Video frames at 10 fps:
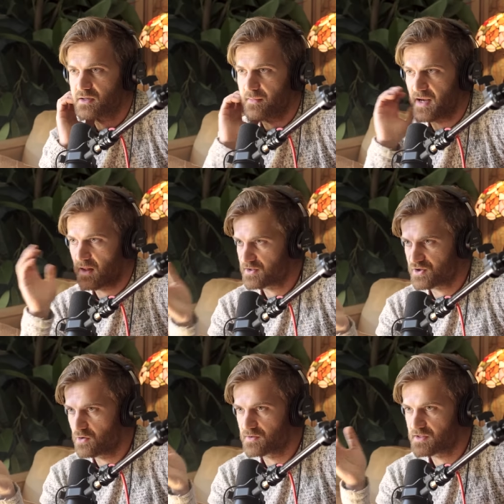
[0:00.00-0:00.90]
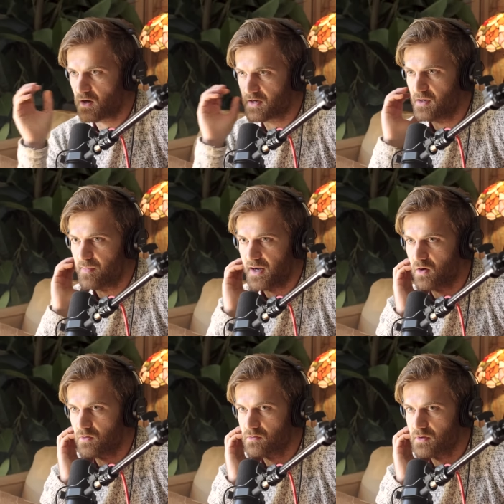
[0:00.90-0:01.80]
I mean, Alex Jones talking
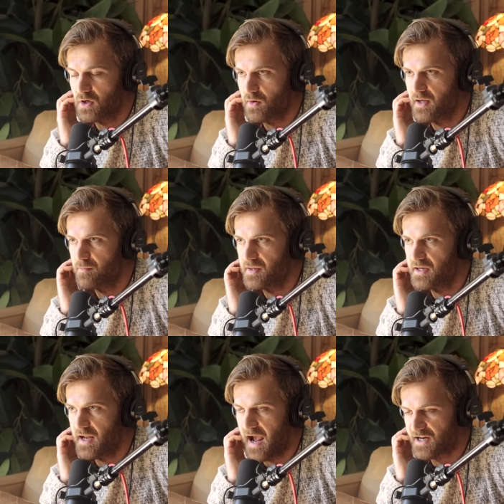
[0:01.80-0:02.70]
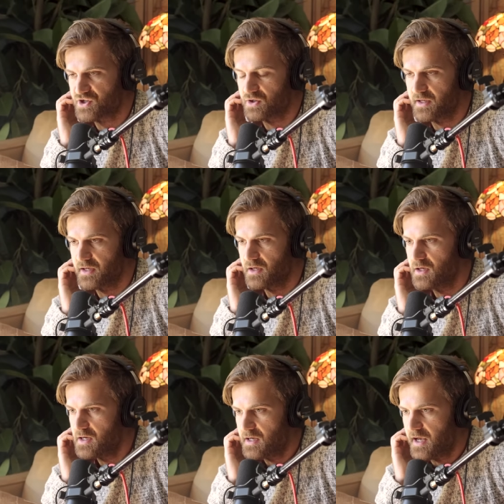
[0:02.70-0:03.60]
about, you know, him being actually
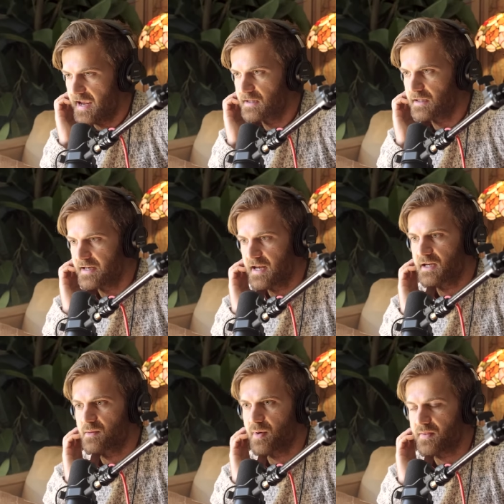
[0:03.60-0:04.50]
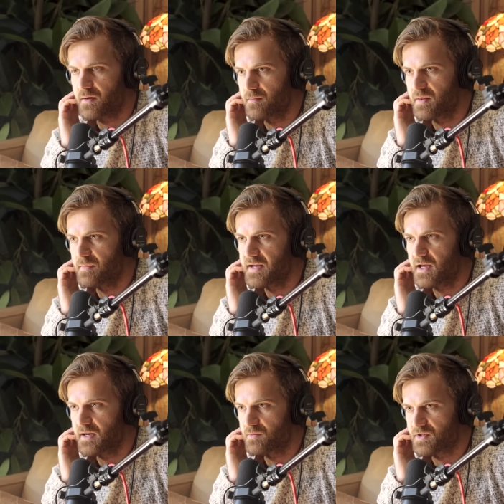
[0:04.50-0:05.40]
alienated by the the
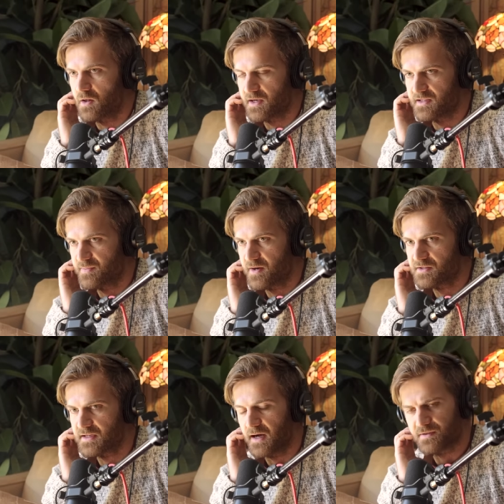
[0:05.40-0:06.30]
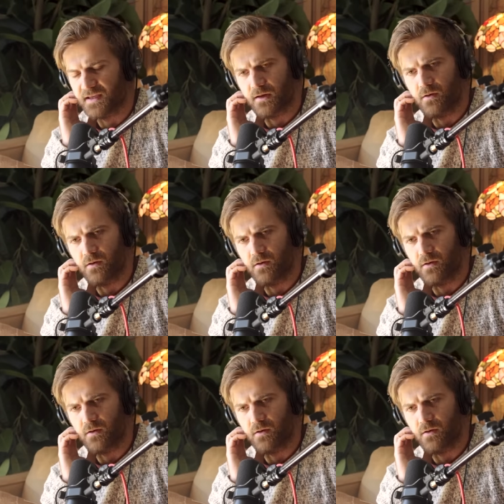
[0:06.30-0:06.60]
media and it was all a conspiracy, I was like,